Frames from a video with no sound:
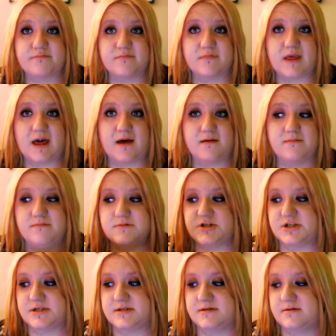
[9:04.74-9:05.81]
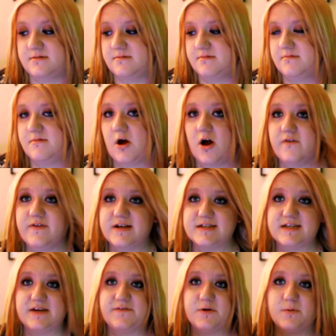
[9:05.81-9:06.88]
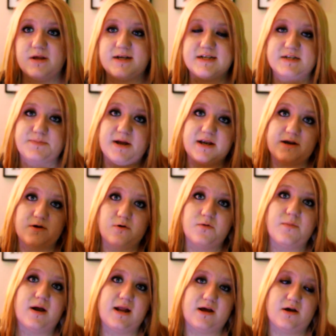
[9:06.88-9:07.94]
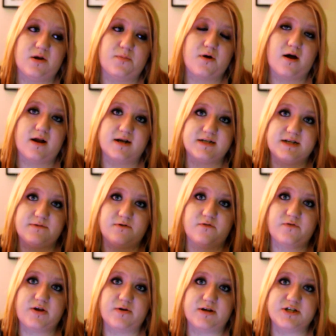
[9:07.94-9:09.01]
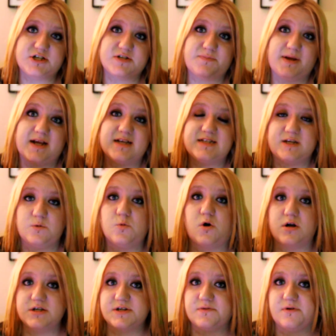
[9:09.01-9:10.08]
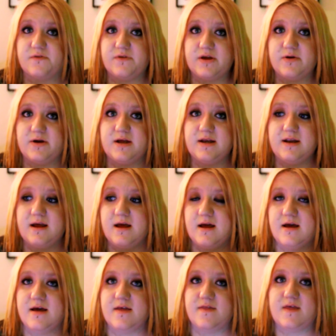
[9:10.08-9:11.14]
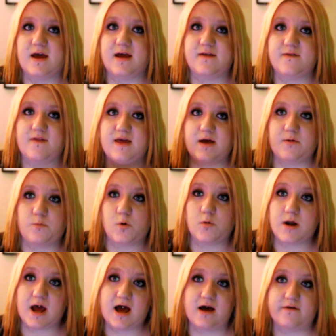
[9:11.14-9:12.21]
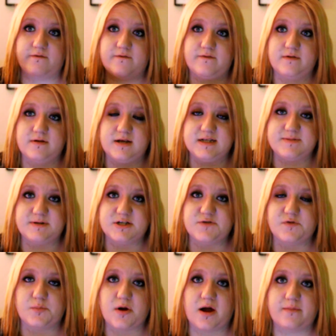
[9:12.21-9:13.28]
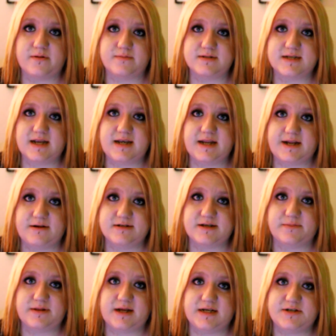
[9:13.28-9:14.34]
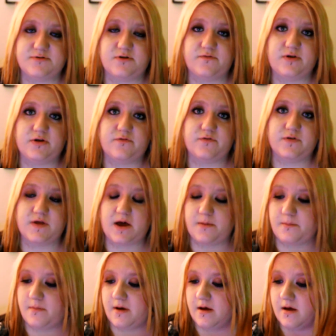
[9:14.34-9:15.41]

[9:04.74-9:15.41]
yeah, just obviously if you're willing to spend your own money on a product and review it just because you want to review it, then they won't have as much of a problem sending you something to review for them.